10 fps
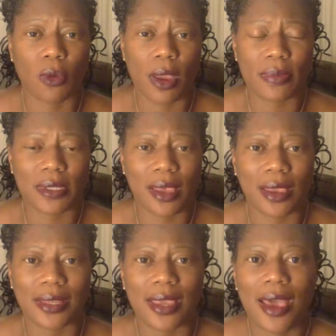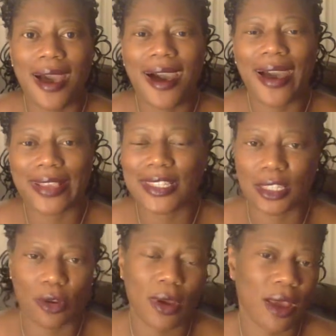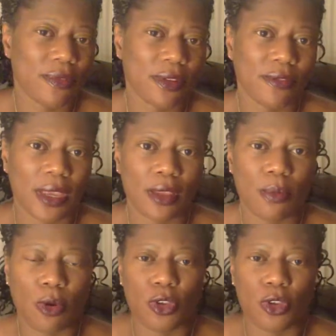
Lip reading: website, I still have it available.